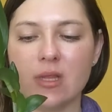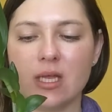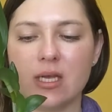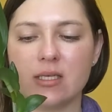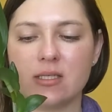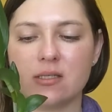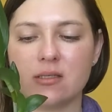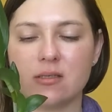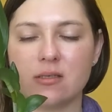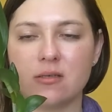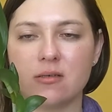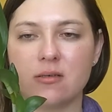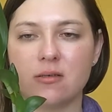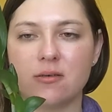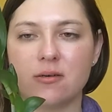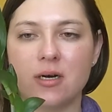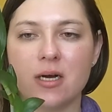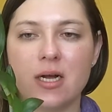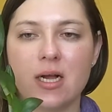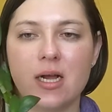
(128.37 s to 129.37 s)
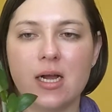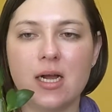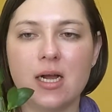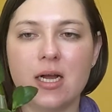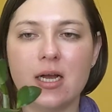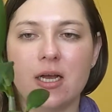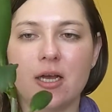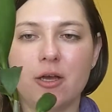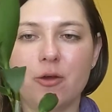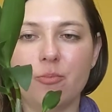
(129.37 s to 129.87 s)
So
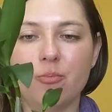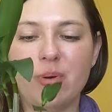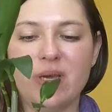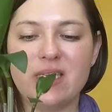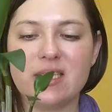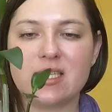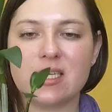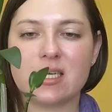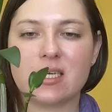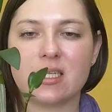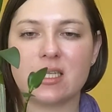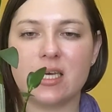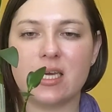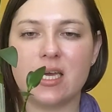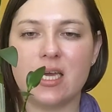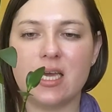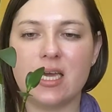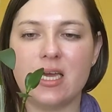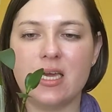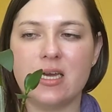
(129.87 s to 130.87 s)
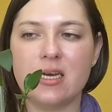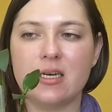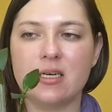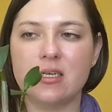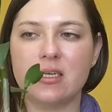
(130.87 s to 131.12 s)
basically,